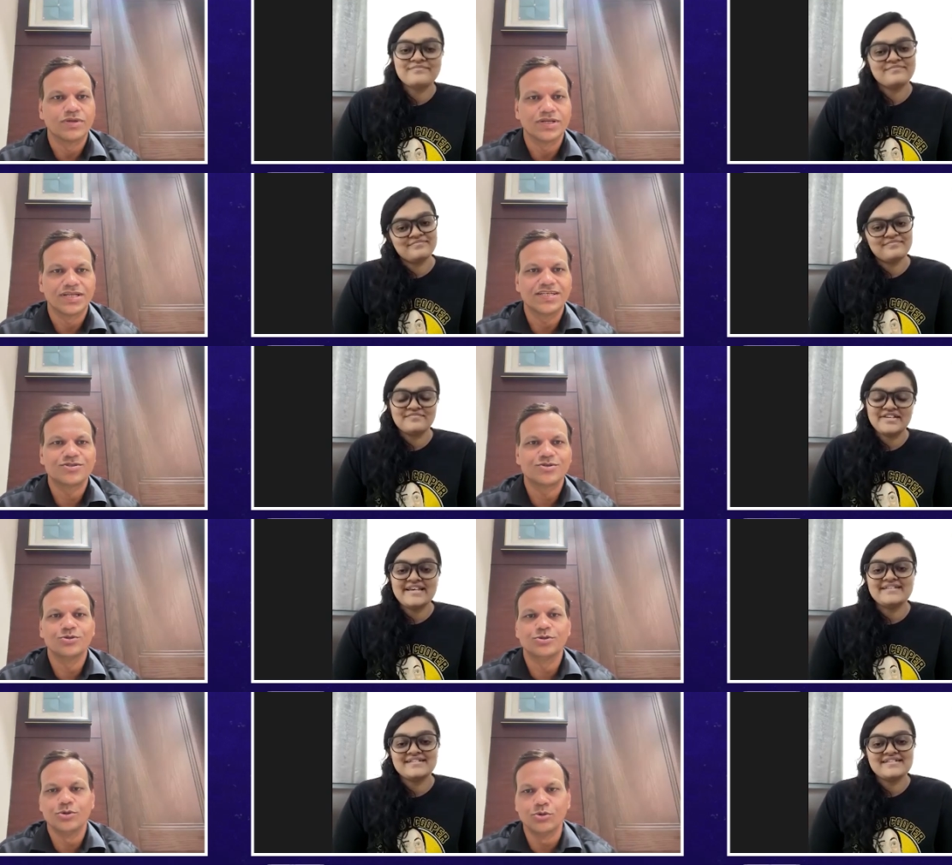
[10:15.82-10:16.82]
Speaker 1: yeah so yes.
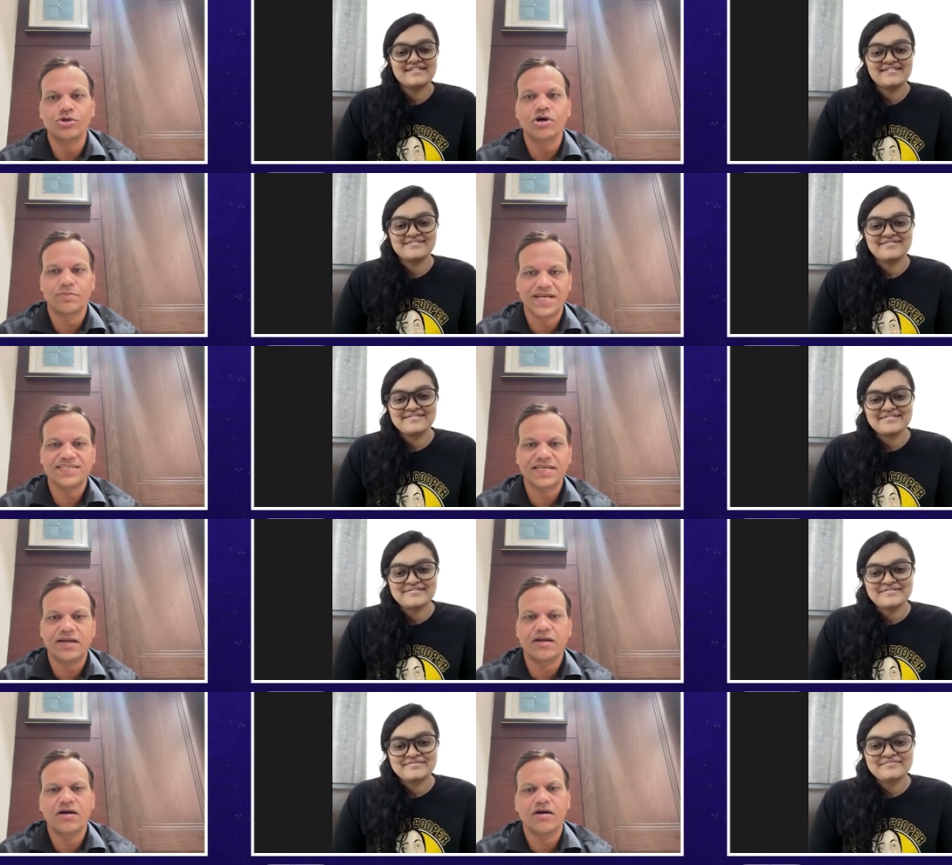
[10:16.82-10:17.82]
you do your best
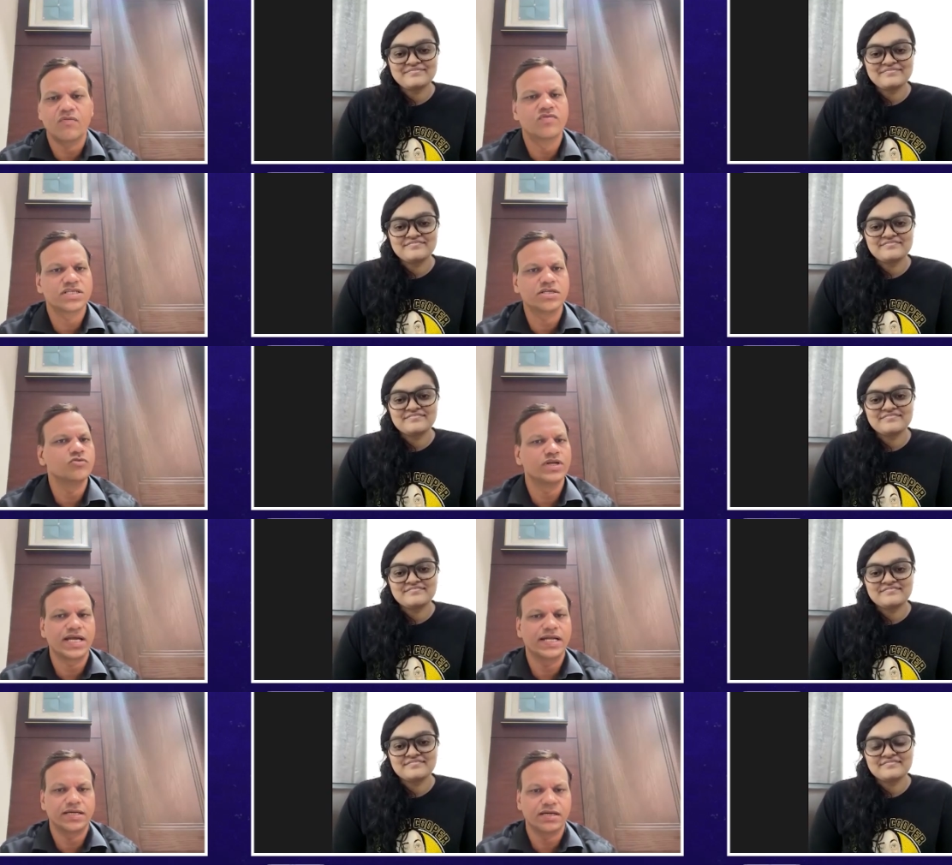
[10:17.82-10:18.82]
and uh, obviously you will
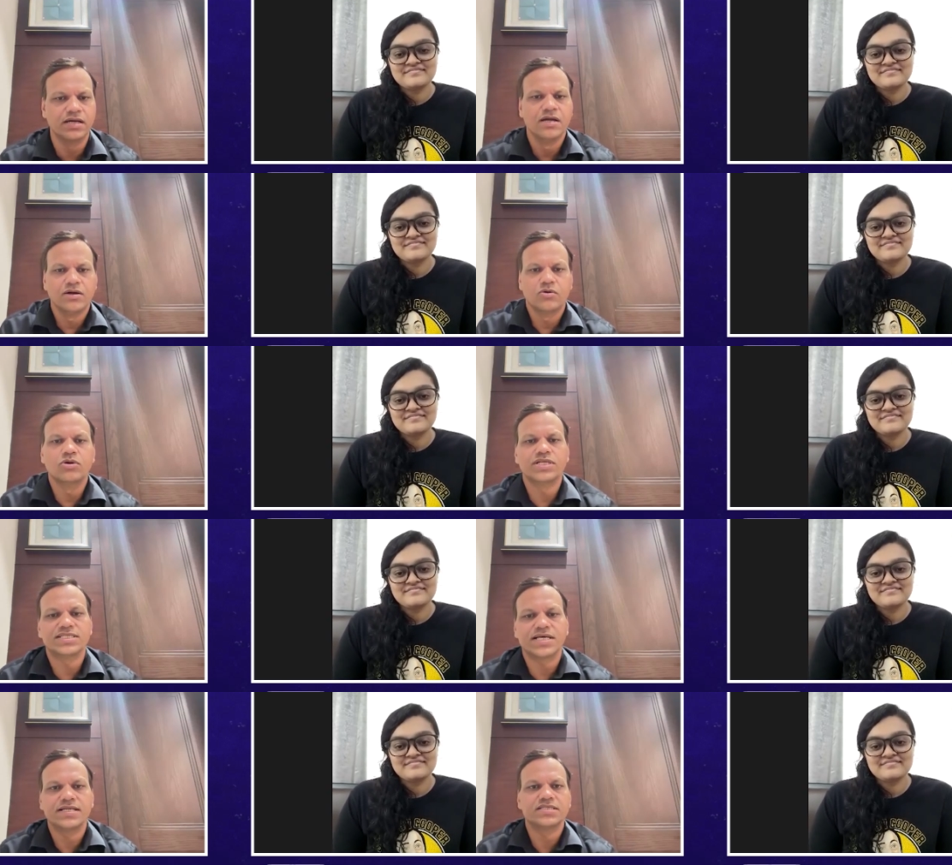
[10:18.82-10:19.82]
get uh, good
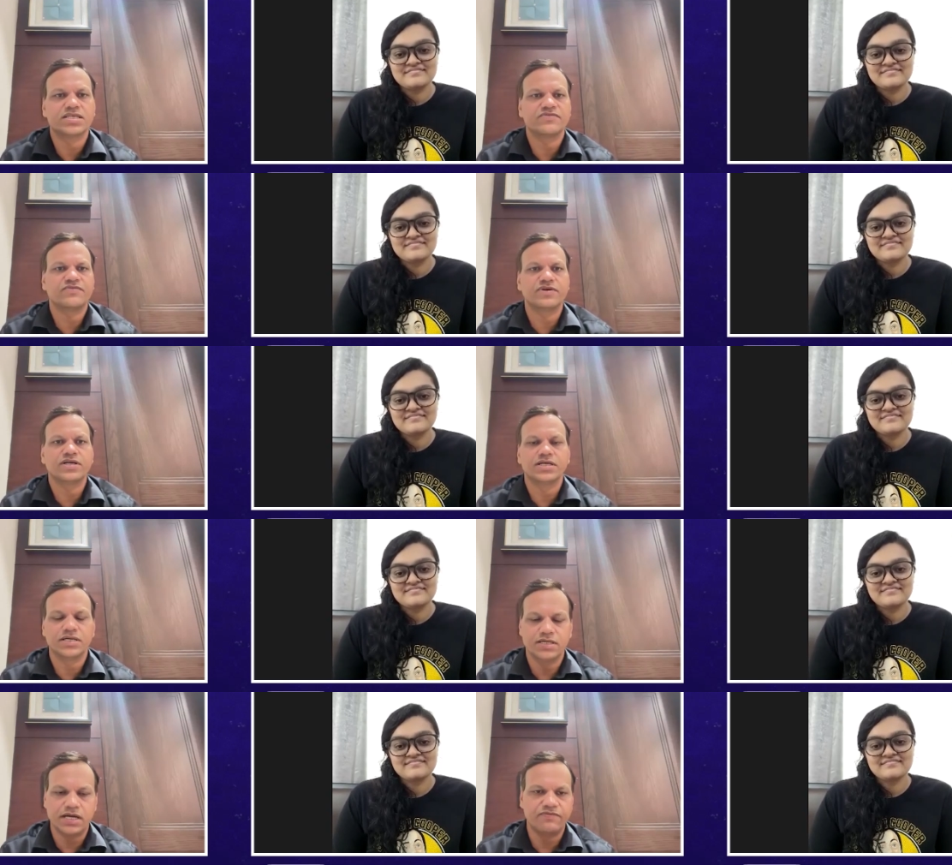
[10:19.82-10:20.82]
results if
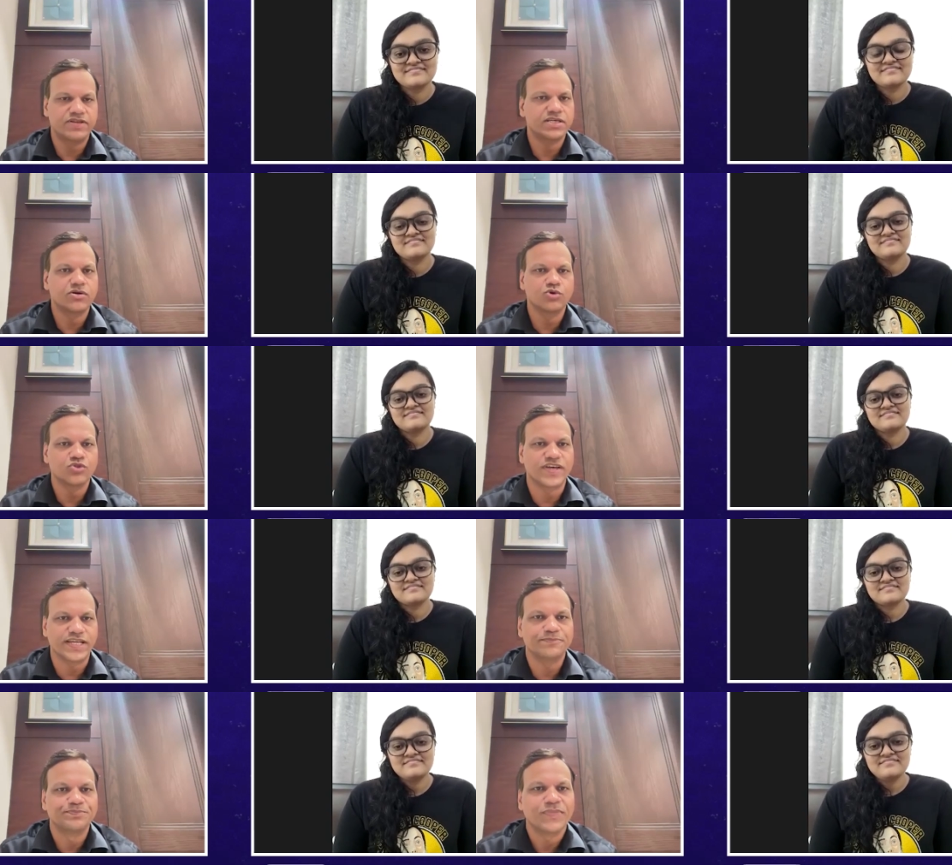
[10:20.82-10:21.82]
uh, everything goes well
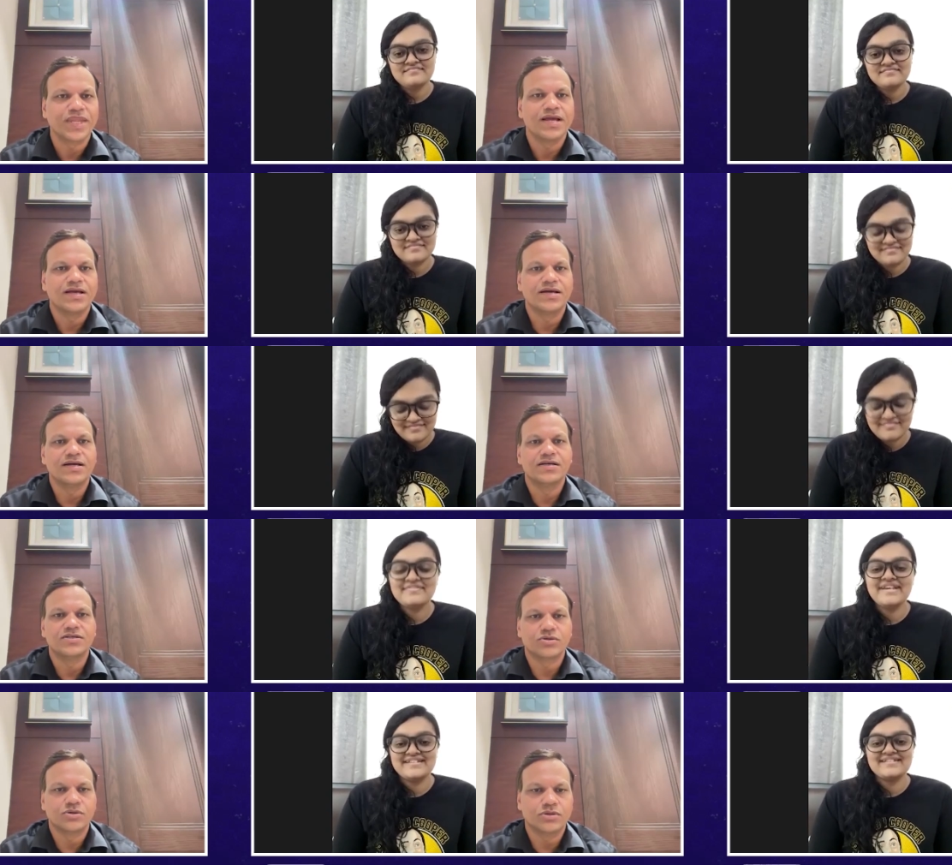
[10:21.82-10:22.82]
uh,
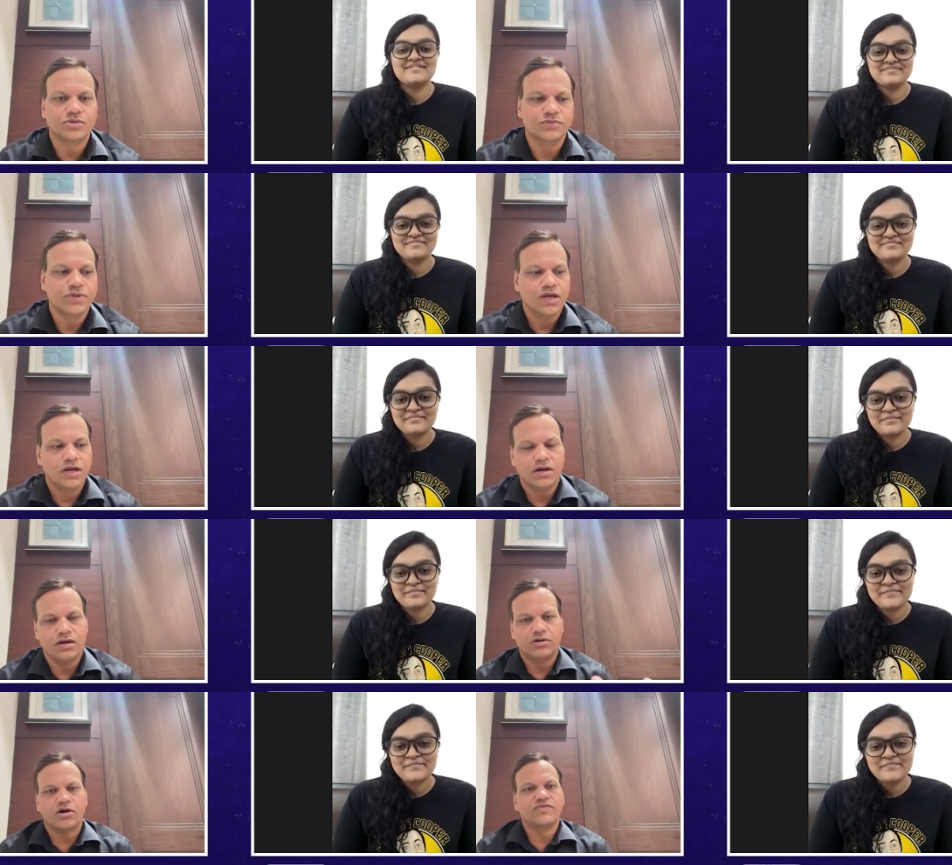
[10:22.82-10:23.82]
so
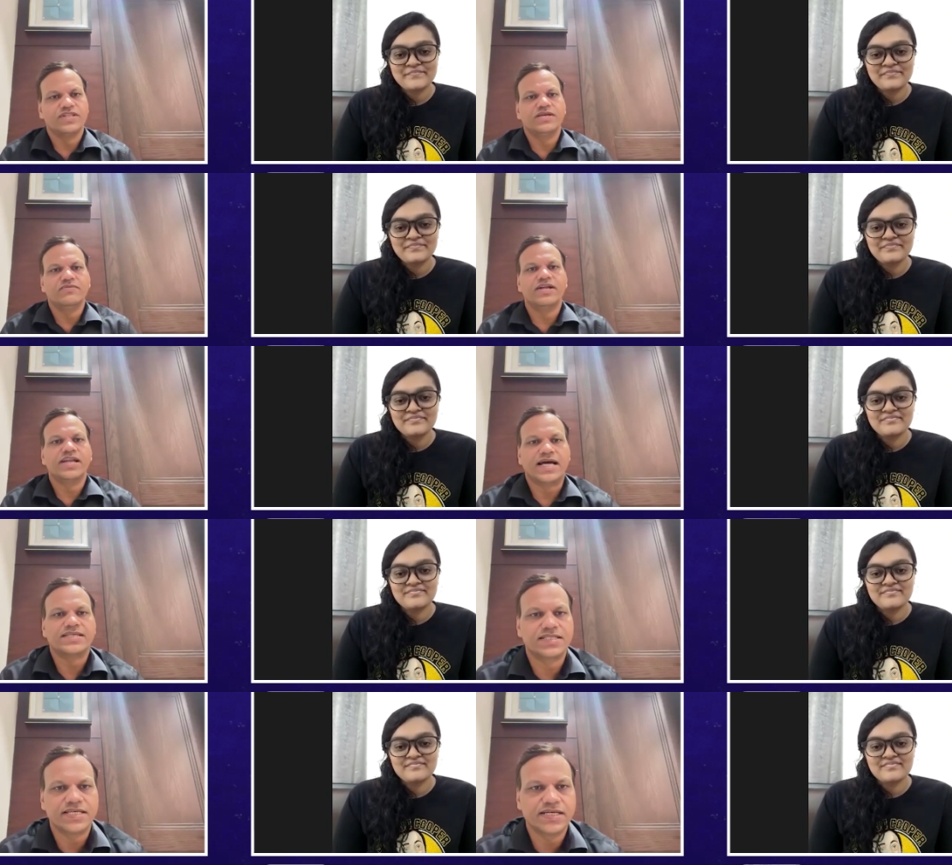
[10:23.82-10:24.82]
dr vidhi one
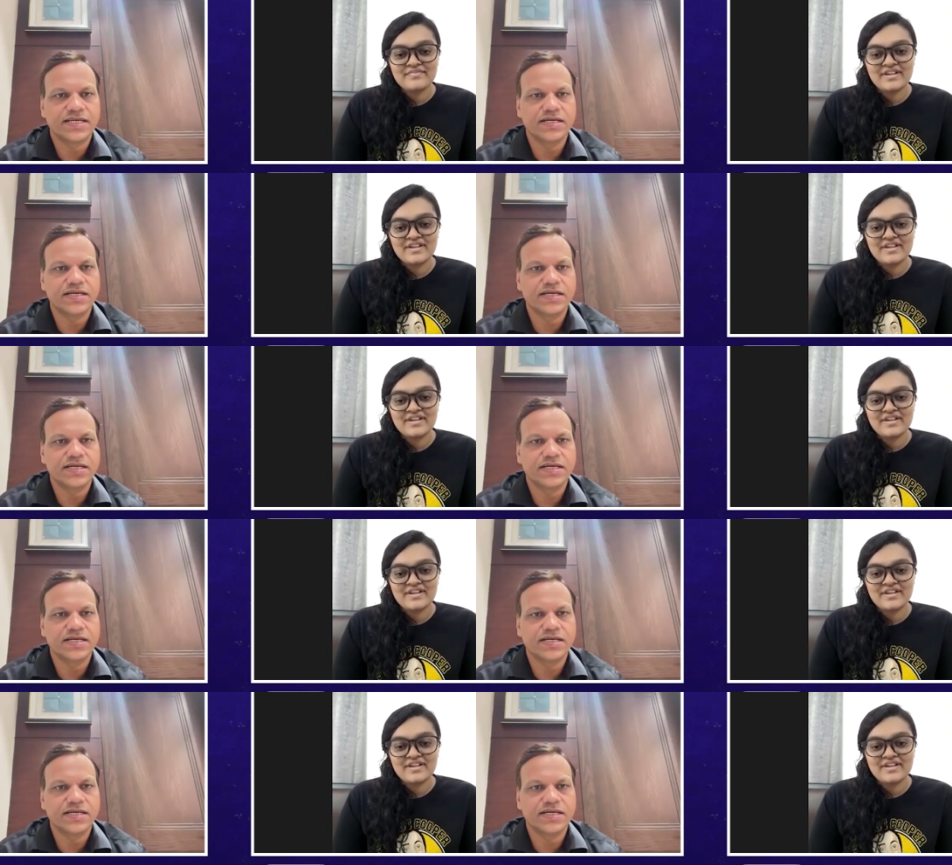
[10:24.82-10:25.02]
last thing